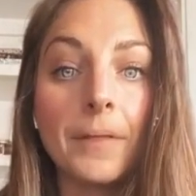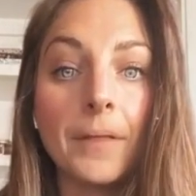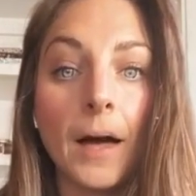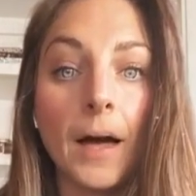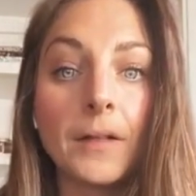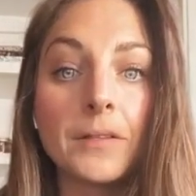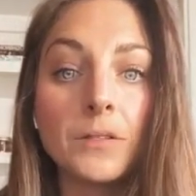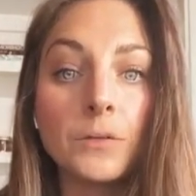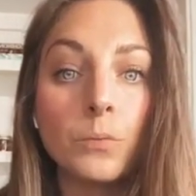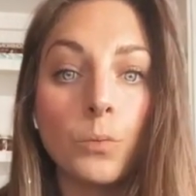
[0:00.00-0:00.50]

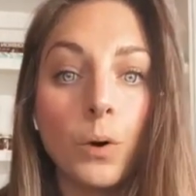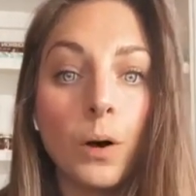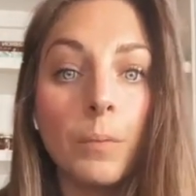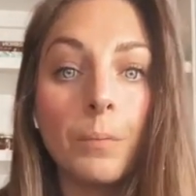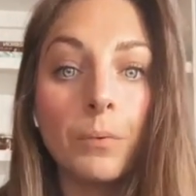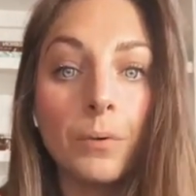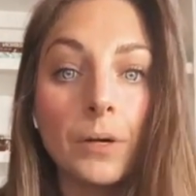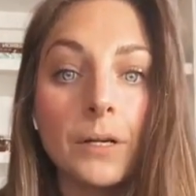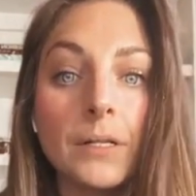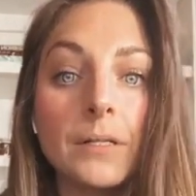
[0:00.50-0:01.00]
That's what
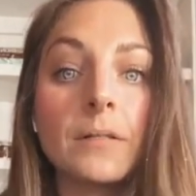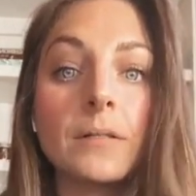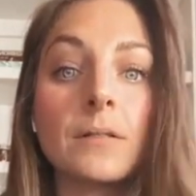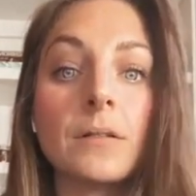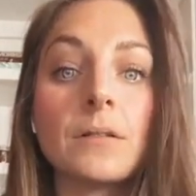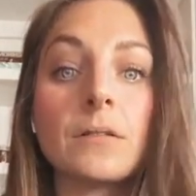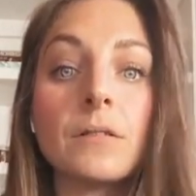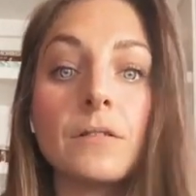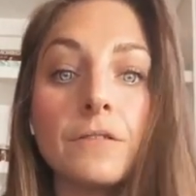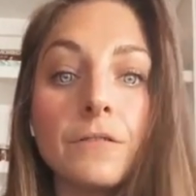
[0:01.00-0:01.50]

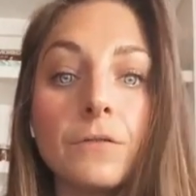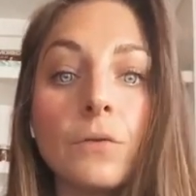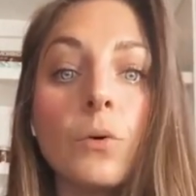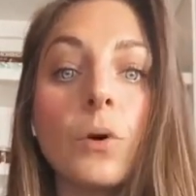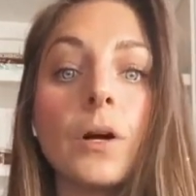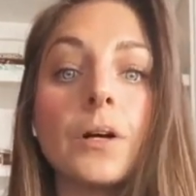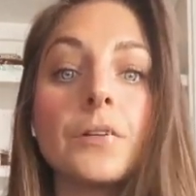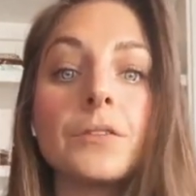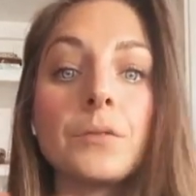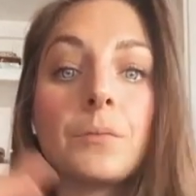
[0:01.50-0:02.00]
priestesses are
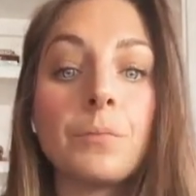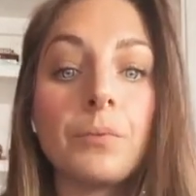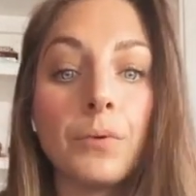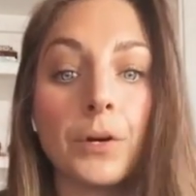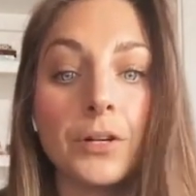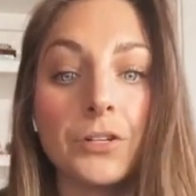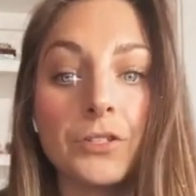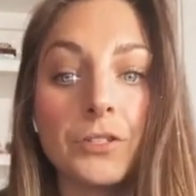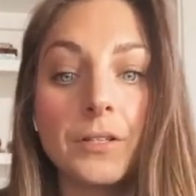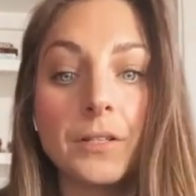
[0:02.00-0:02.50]
for, to
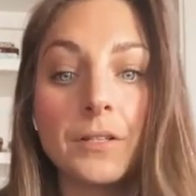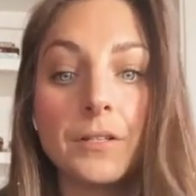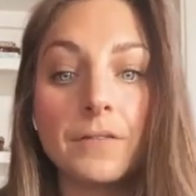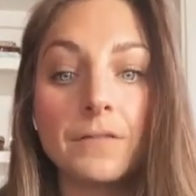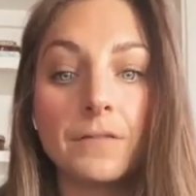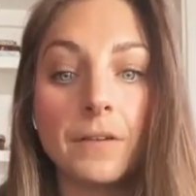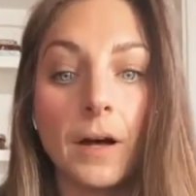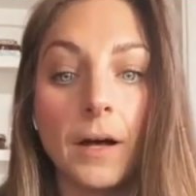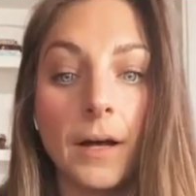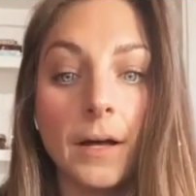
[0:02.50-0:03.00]
bridge the
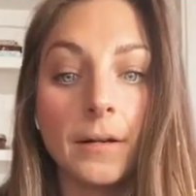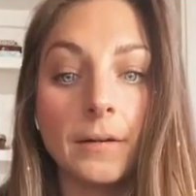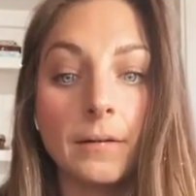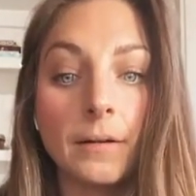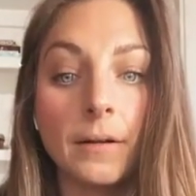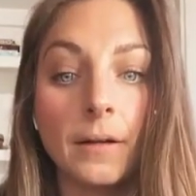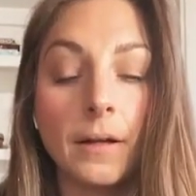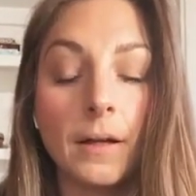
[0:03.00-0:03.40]
divine